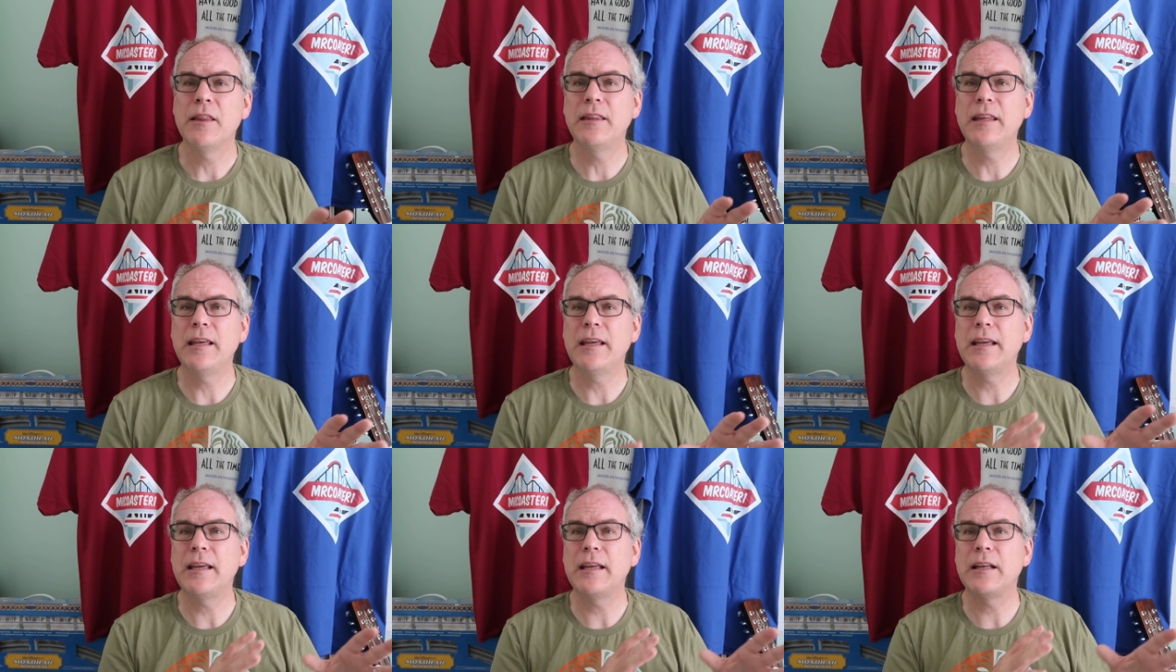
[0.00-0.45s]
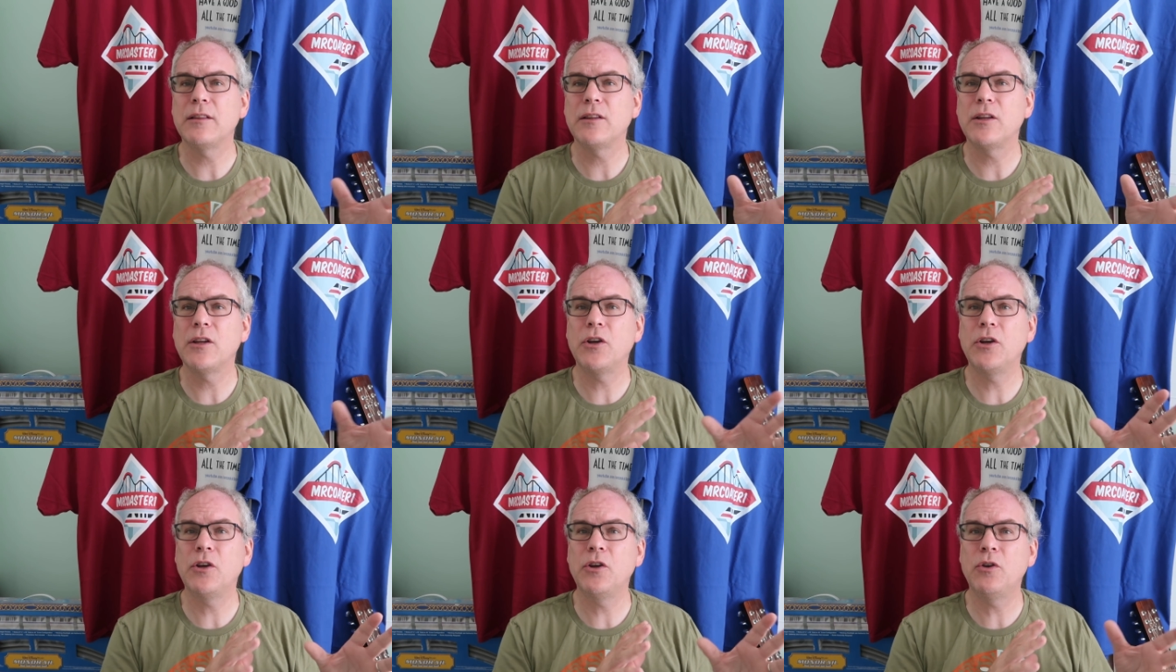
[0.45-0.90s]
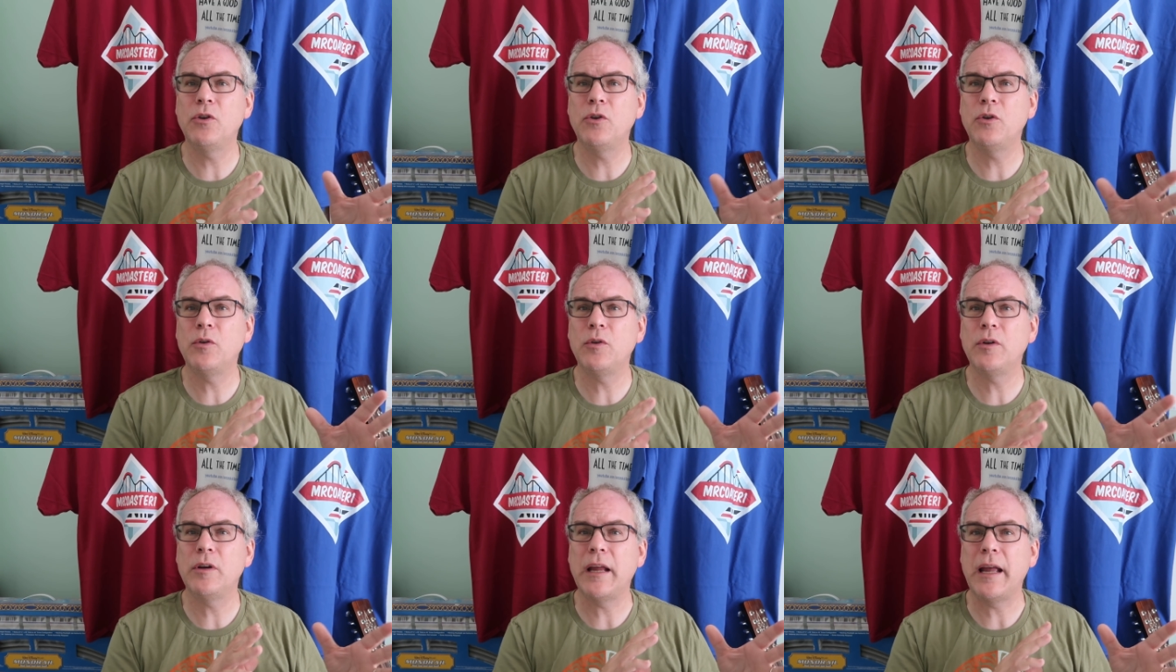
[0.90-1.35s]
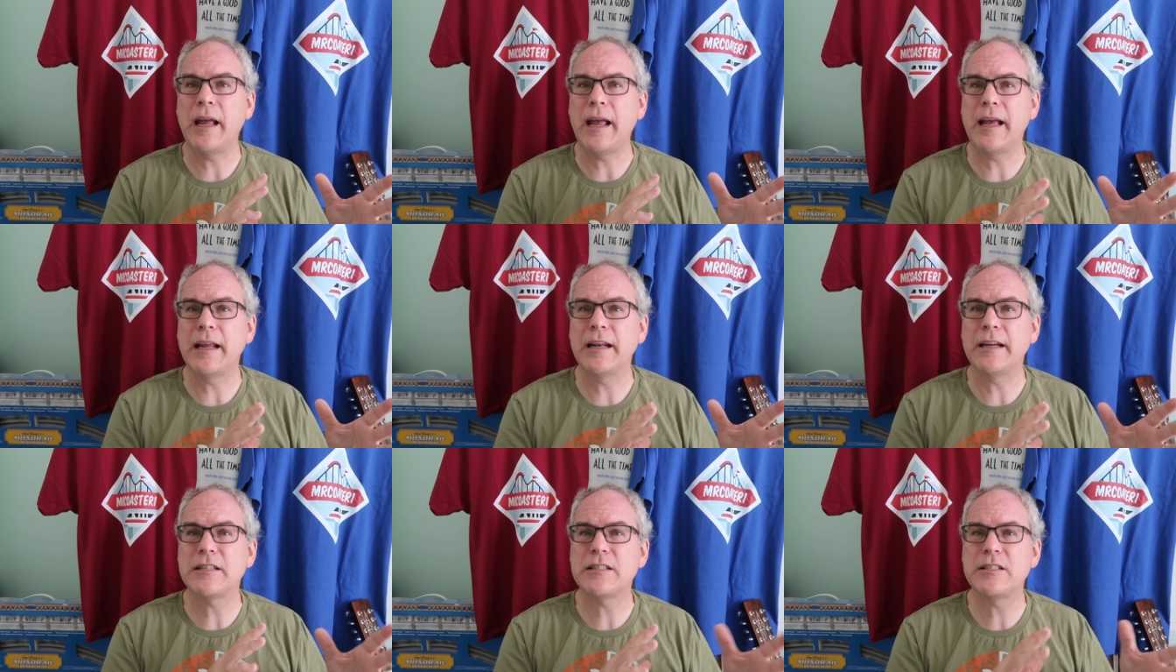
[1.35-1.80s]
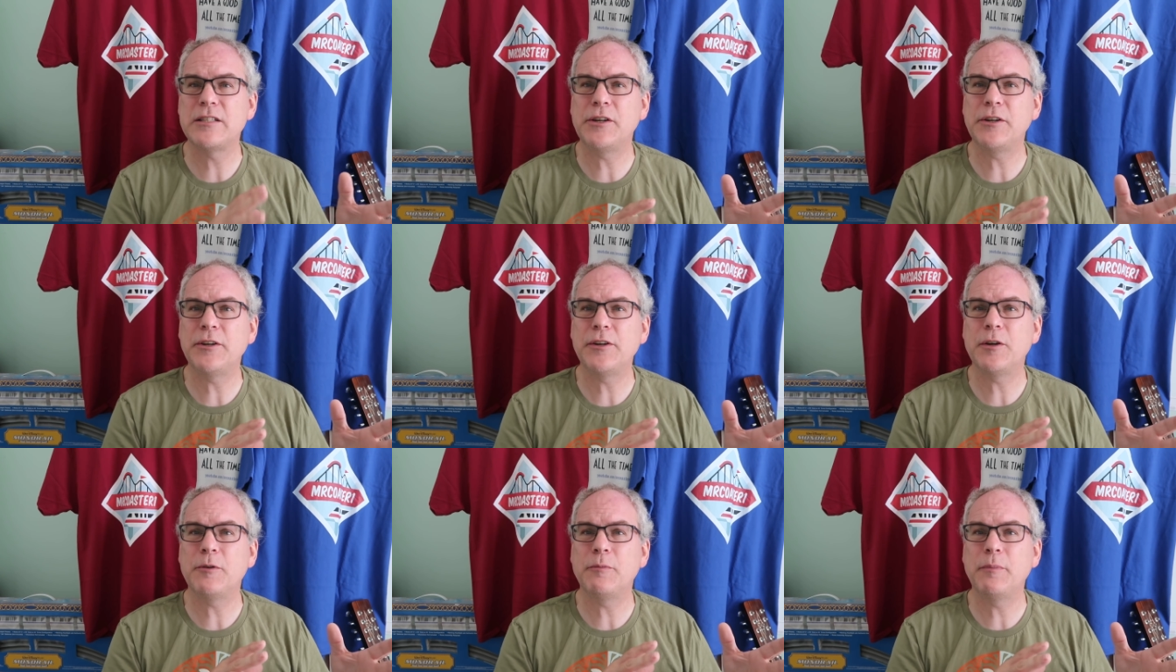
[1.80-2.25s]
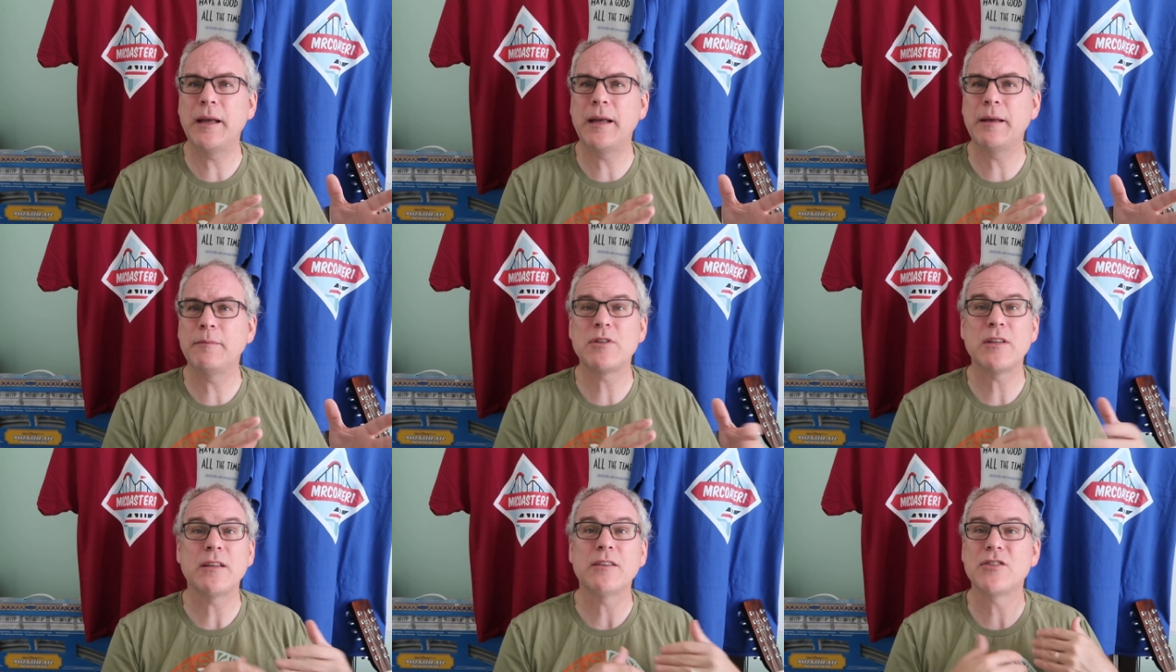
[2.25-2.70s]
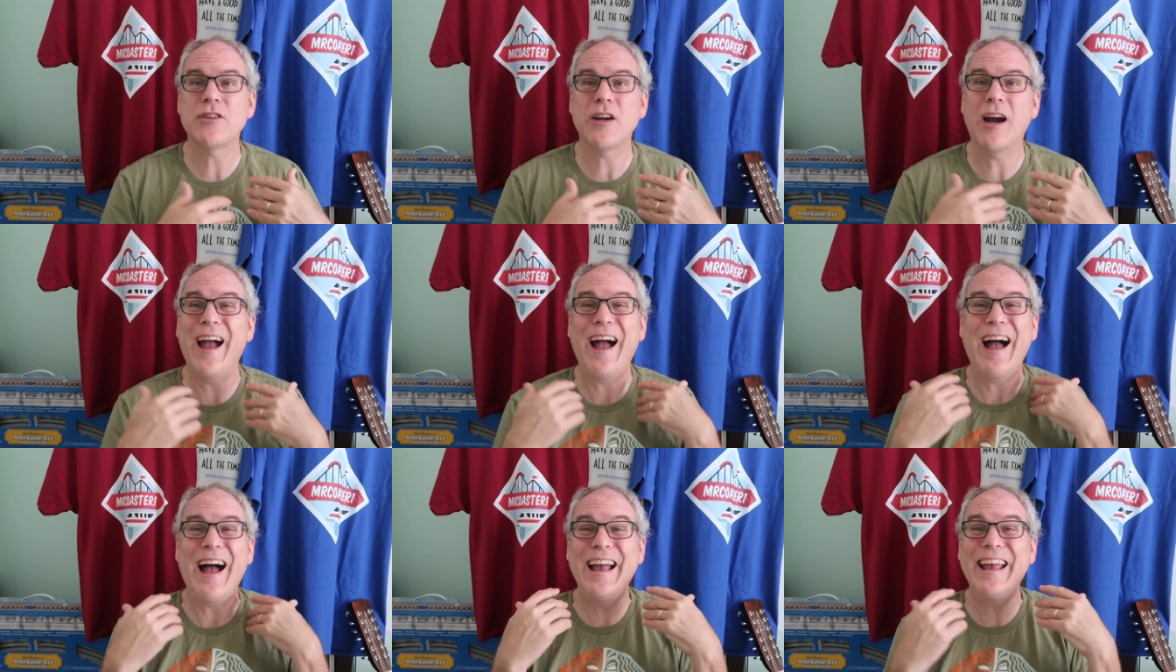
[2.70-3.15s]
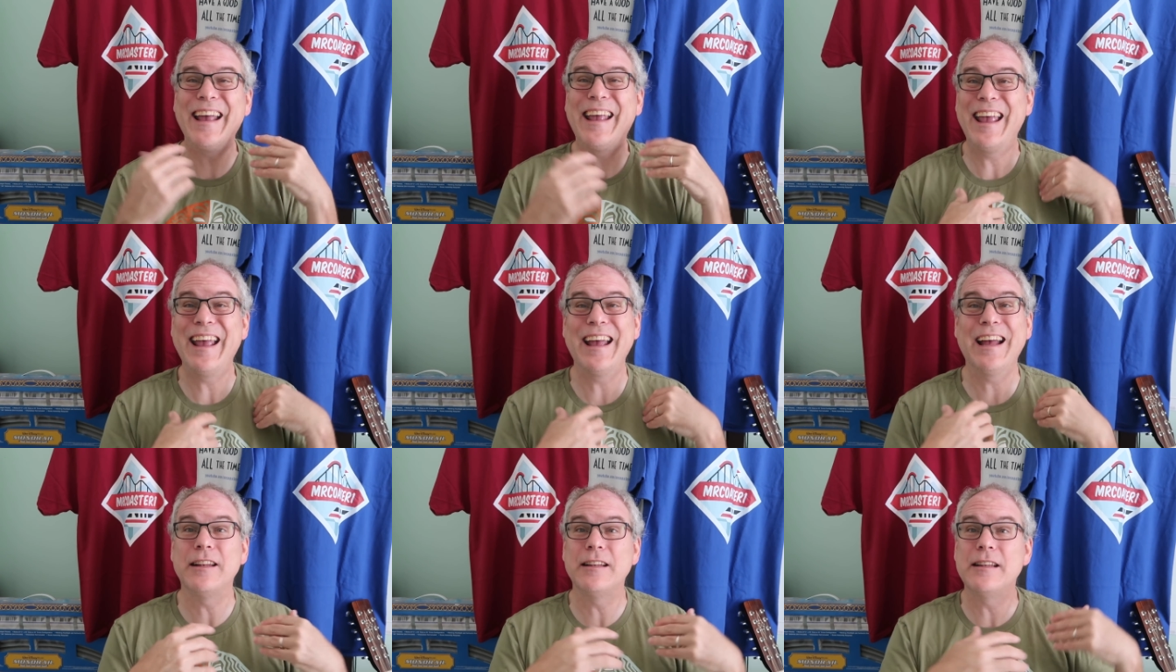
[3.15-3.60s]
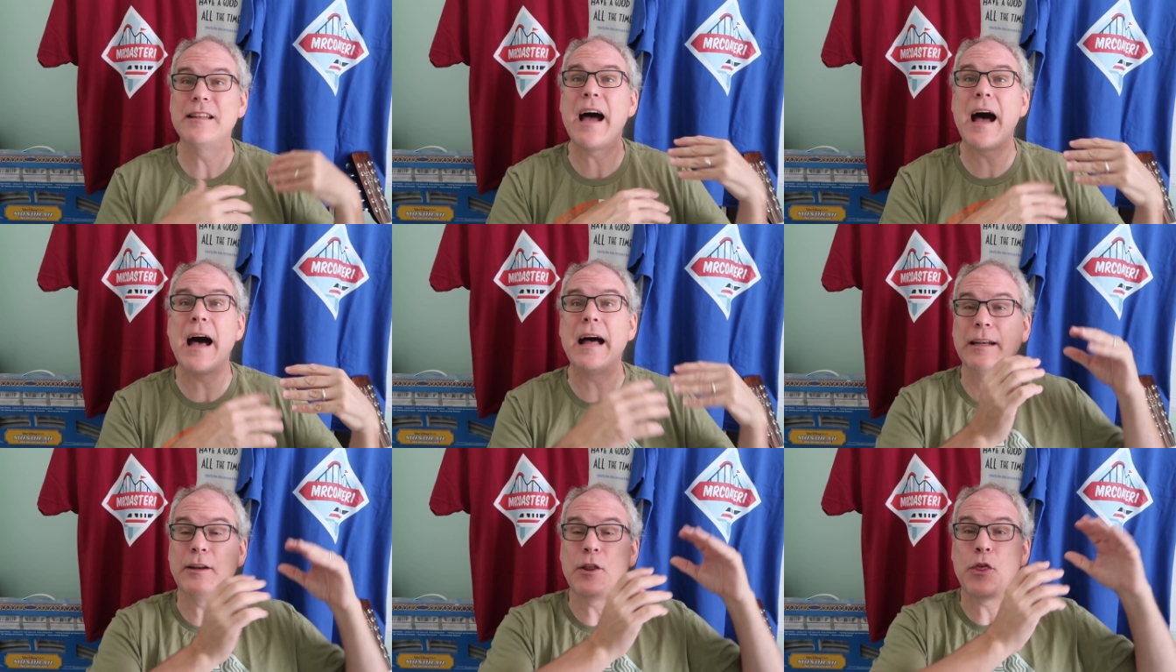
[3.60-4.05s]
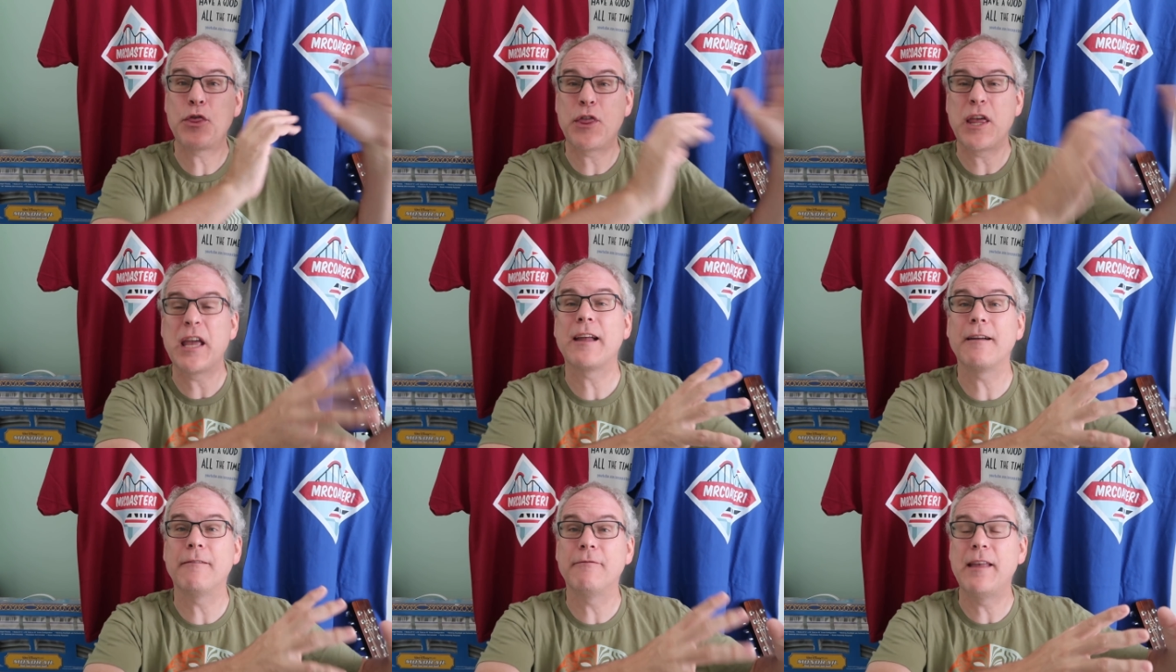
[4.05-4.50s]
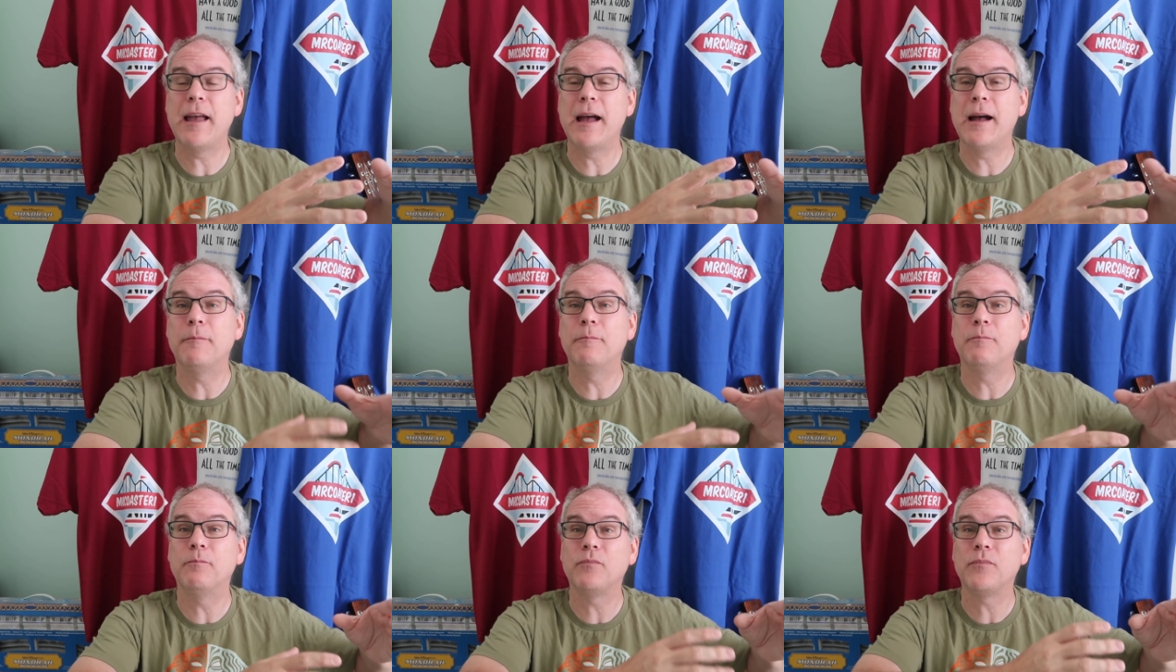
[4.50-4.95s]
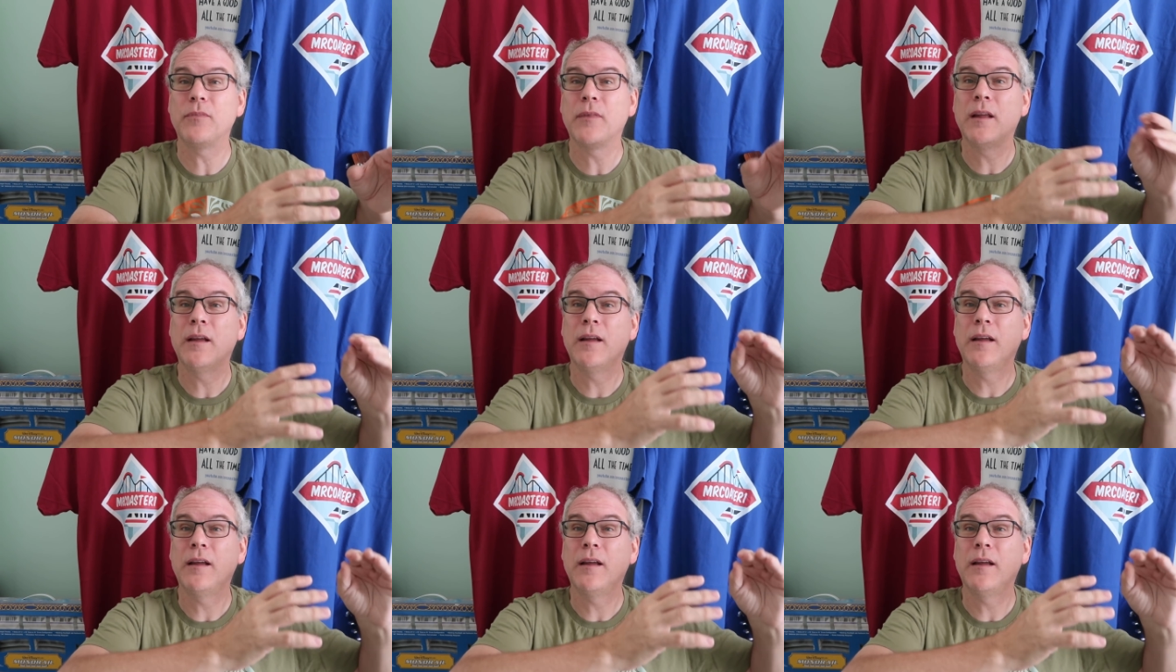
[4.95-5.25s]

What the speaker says: The lagoon and exterior beams, sorry, I can't not think of them.